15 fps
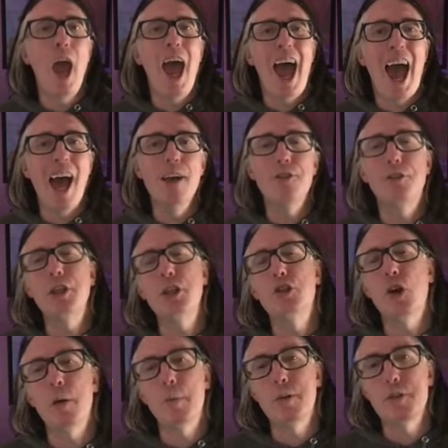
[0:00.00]
as the
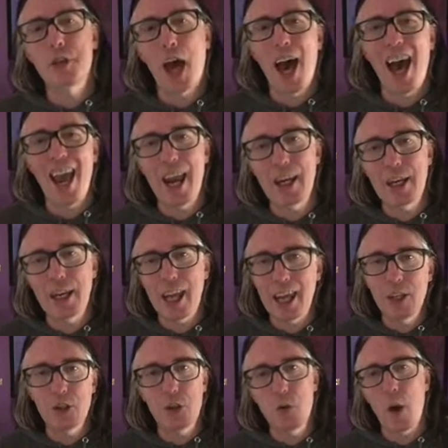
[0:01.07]
Germans are heading
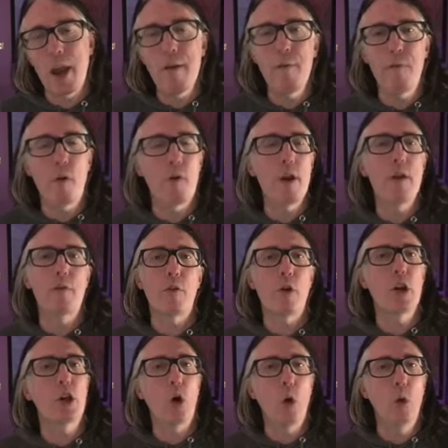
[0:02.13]
into a very,
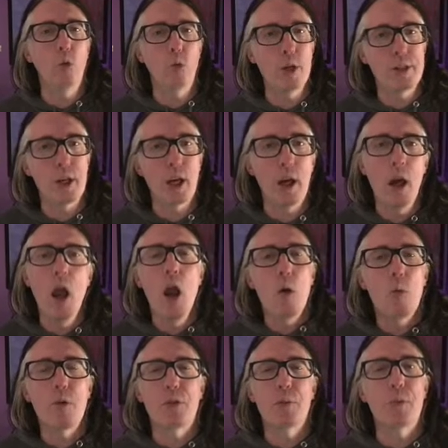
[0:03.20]
very cold winter
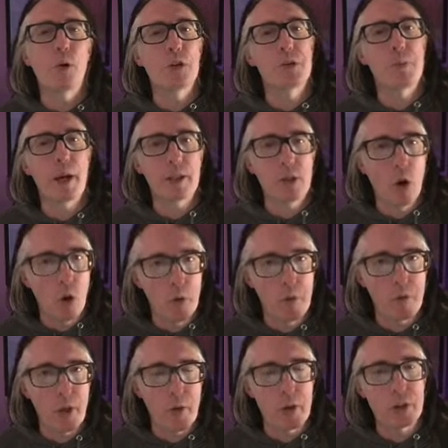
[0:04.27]
with the prospect of
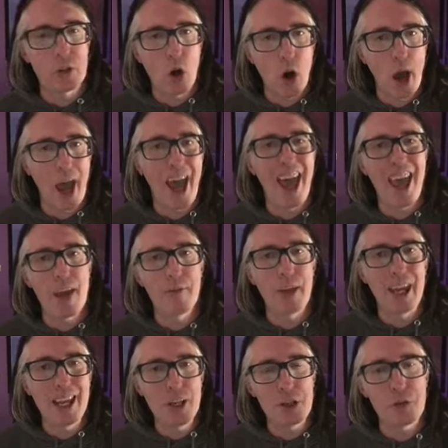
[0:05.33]
their entire
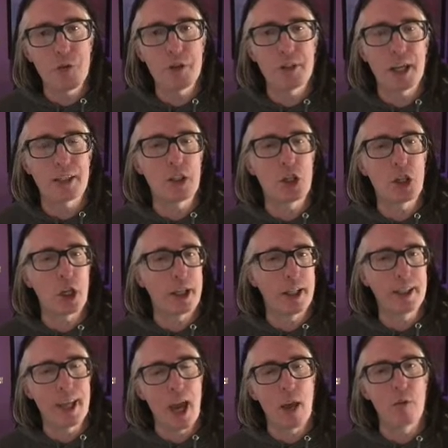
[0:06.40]
heavy industry sector
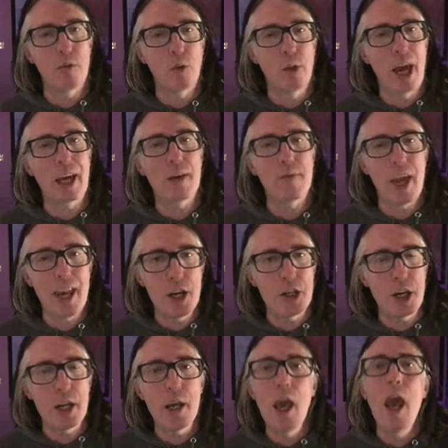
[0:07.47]
shutting down for lack of
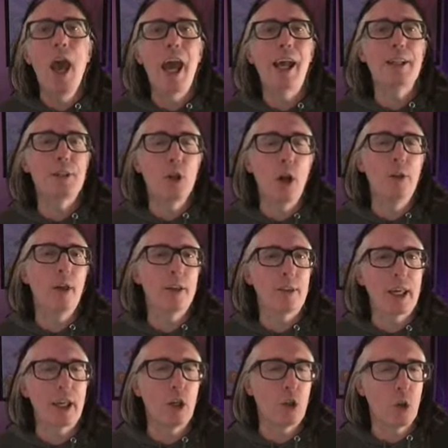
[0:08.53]
energy, it's not like
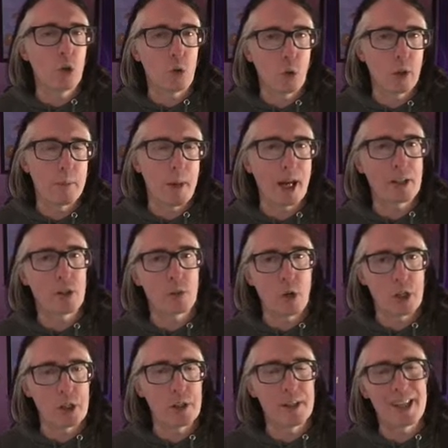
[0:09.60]
they can go crawling back to the
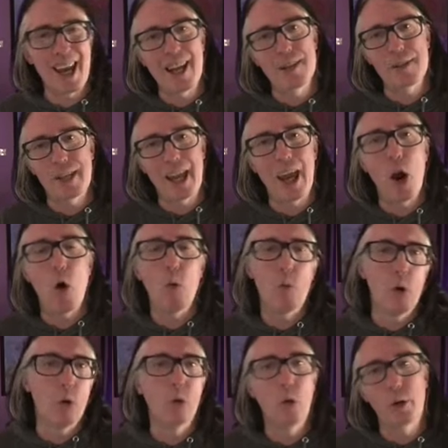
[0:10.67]
Russians and say, oh,
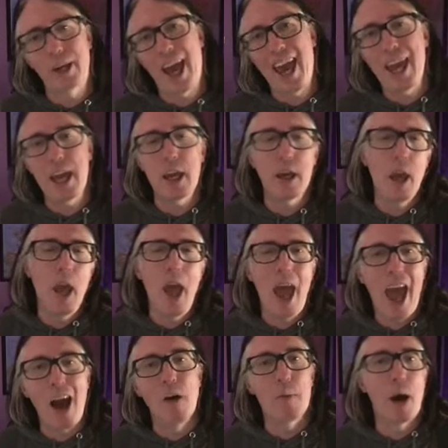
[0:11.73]
well, look, hey,
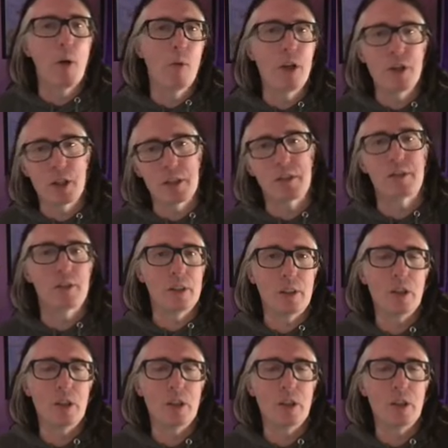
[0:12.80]
how about we just,